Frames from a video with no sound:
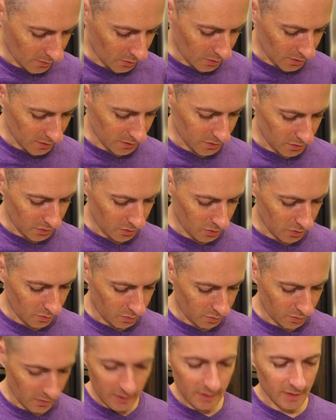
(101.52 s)
going to,
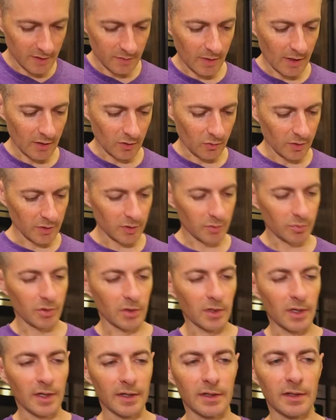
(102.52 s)
it doesn't matter what you put
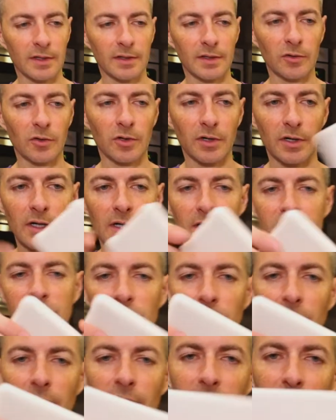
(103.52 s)
on in the order.
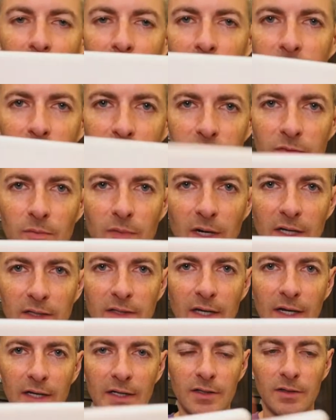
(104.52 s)
So I have my
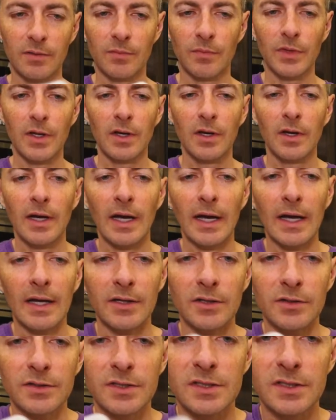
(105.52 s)
light, and
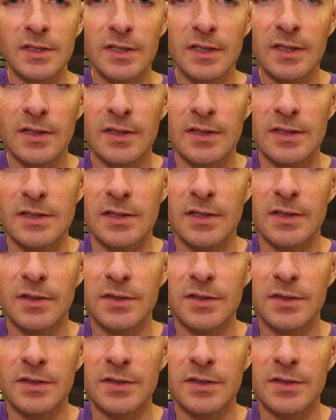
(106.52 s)
you'll see this little